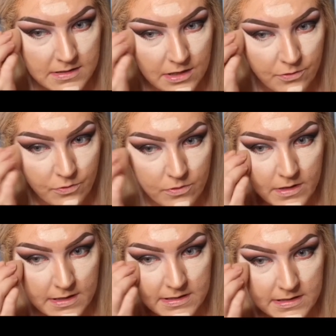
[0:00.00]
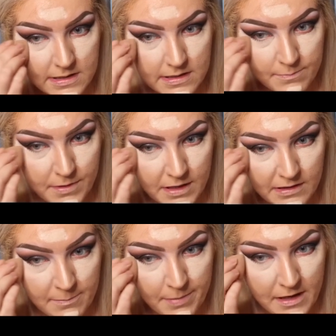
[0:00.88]
So no, it's been
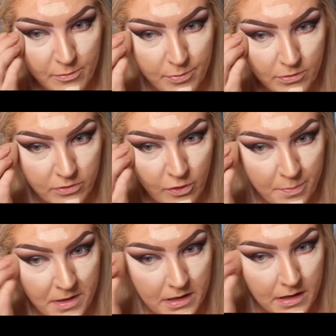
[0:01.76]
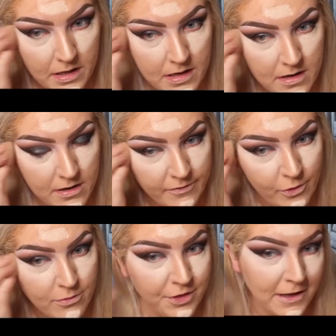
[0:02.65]
a debatable topic
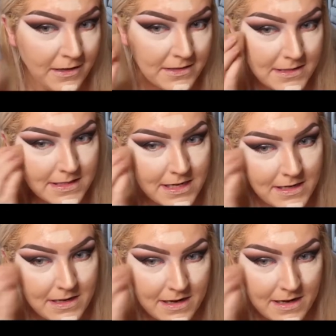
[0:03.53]
of all things.